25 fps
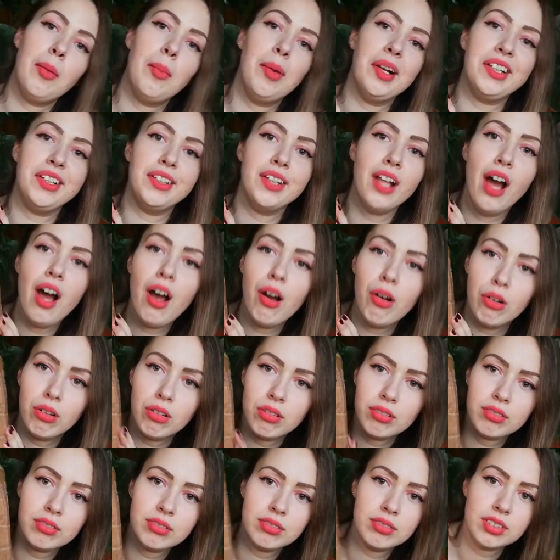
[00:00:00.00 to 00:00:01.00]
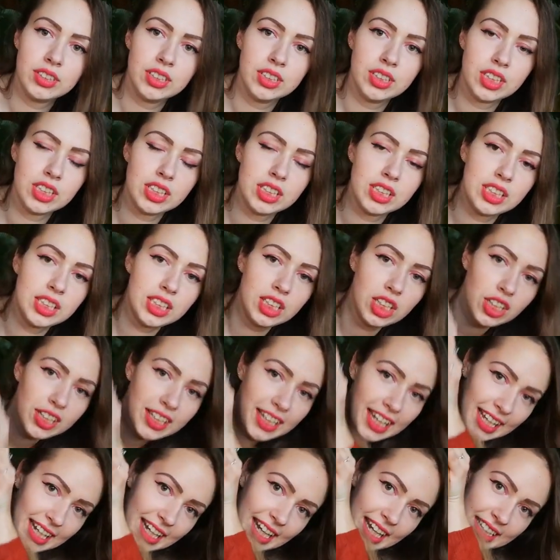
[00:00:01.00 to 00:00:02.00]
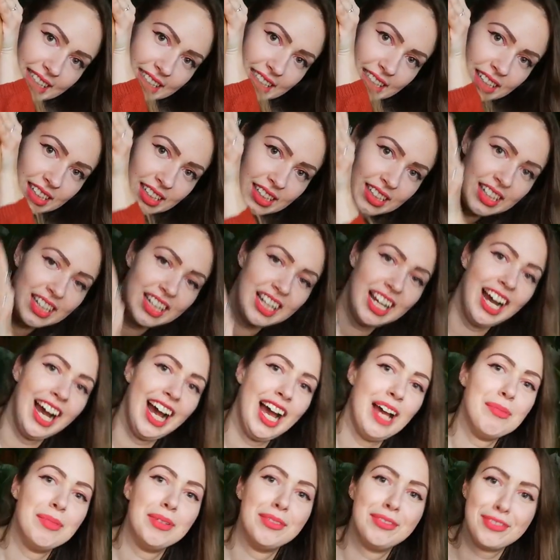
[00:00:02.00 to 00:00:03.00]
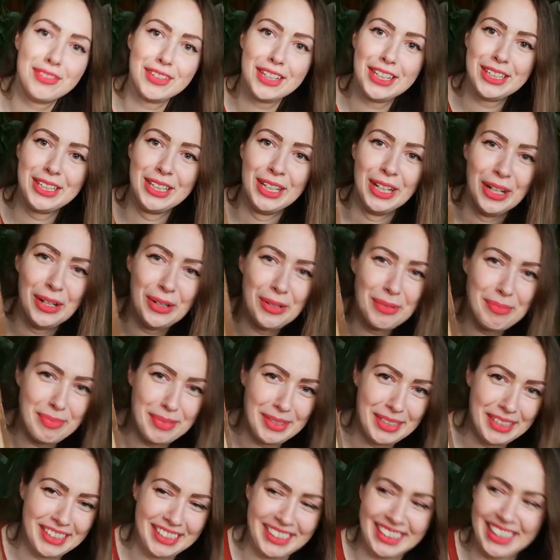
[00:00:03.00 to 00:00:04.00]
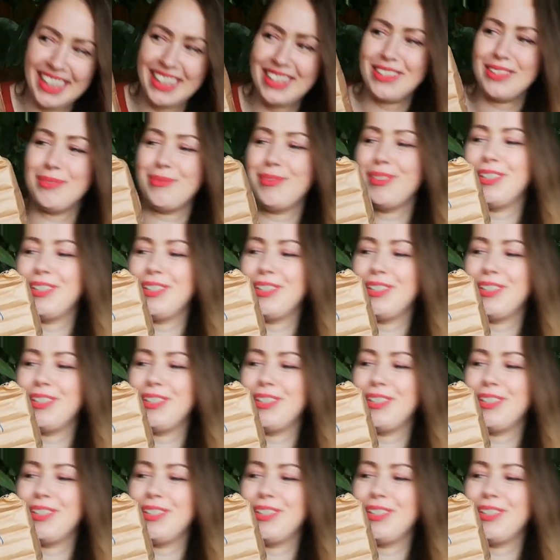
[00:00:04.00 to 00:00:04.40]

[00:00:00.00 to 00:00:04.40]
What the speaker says: But no, just look at it. I'm afraid to open it, guys, to